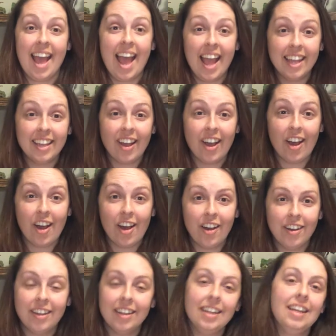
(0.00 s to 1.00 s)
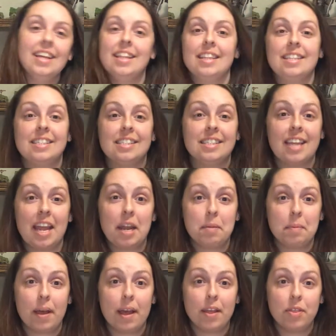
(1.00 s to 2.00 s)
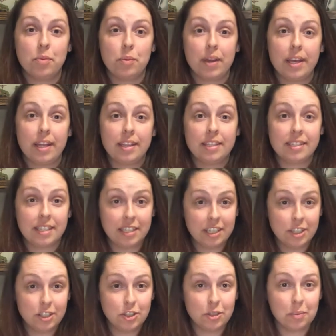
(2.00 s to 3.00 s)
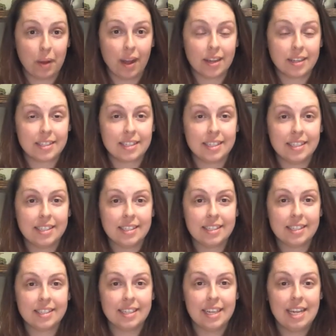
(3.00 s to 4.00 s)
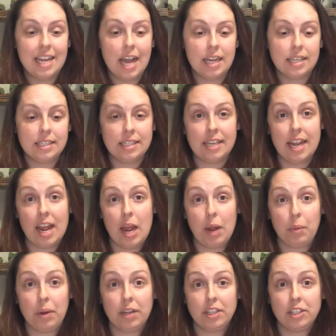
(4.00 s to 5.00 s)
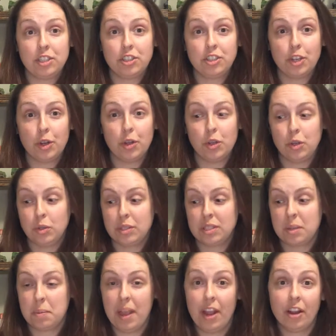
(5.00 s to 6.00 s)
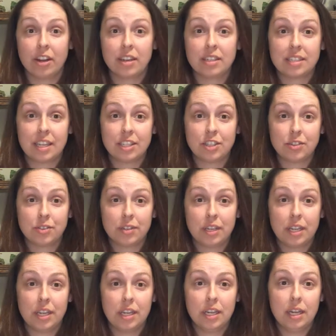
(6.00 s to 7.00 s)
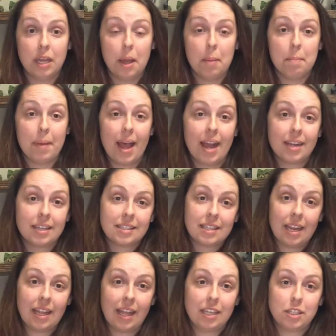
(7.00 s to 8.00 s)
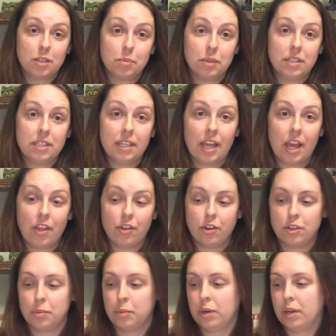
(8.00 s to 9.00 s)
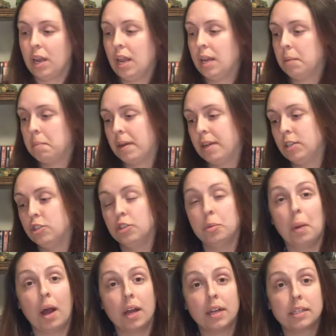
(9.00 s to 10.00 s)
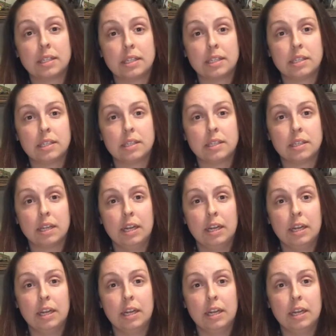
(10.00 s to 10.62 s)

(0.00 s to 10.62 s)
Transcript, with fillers: Hey y'all, this is Annabeth with Sending Shoeboxes. Today I wanted to show you some hair accessory bags that I like to put together to put in my shoeboxes.